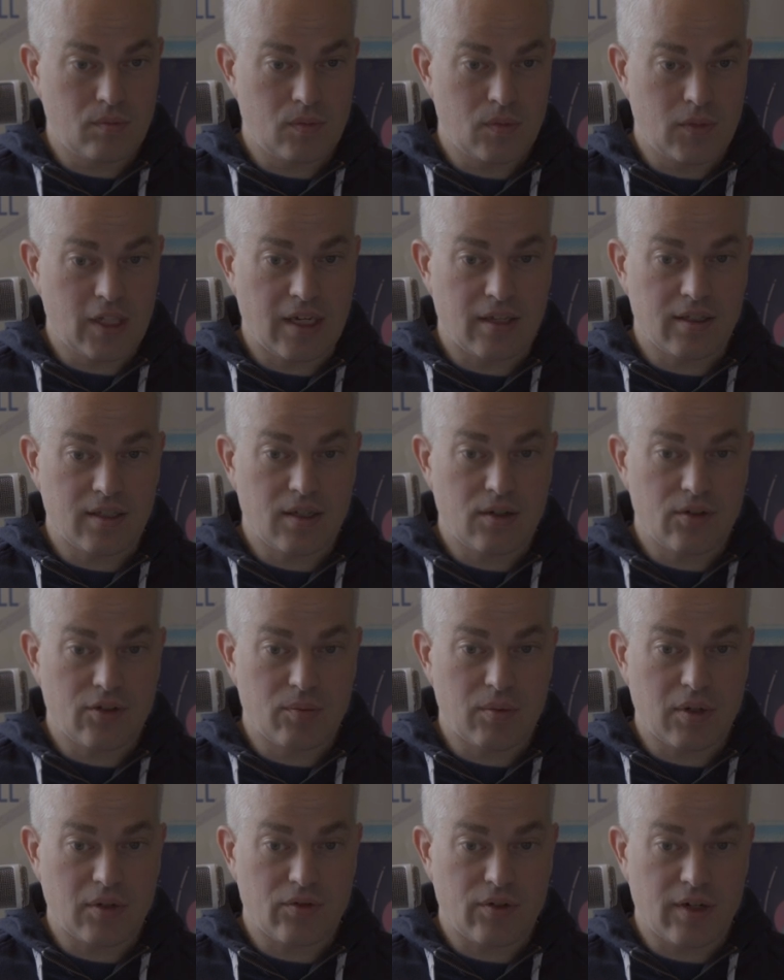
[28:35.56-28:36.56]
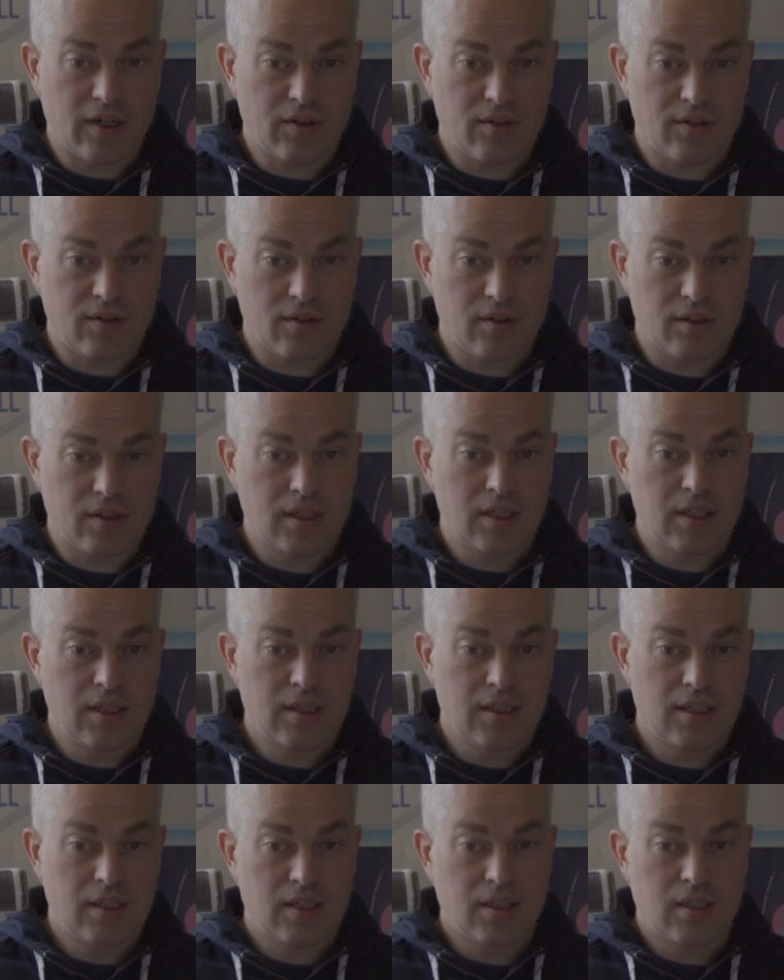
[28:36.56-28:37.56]
Yeah, that looks about right.
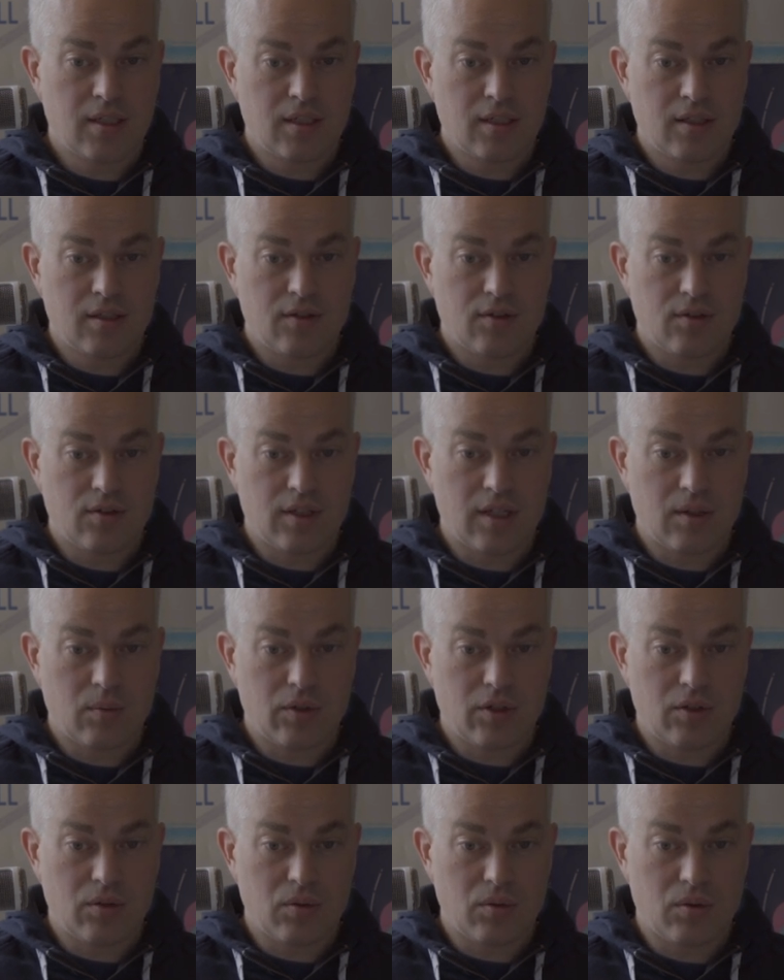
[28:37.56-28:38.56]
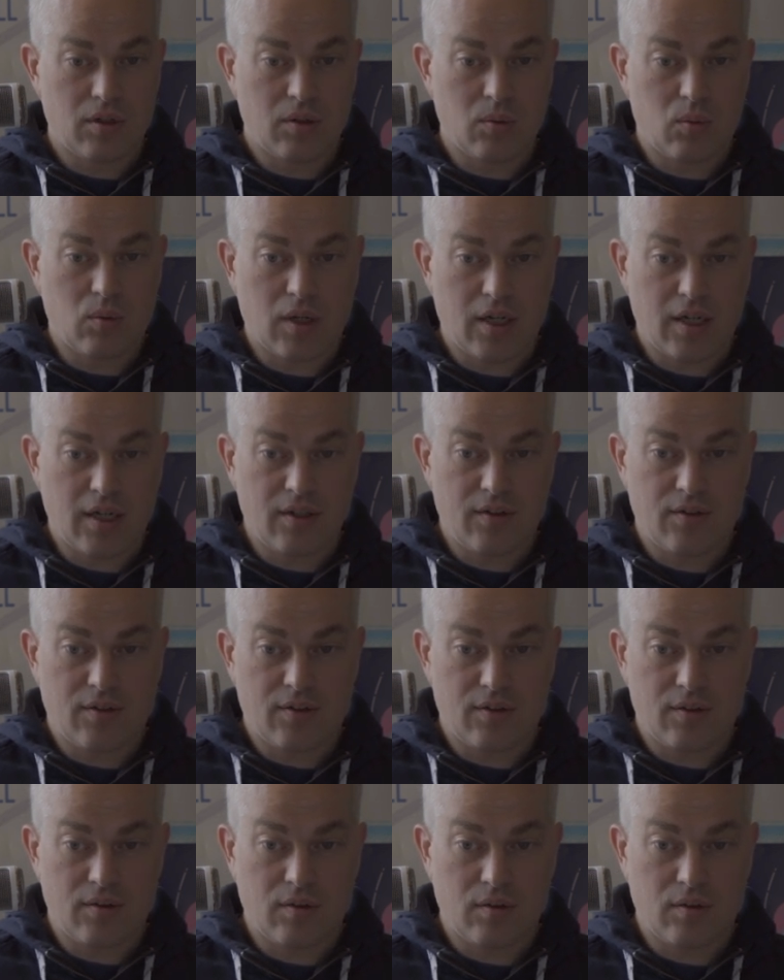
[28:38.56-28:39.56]
So then we do a white,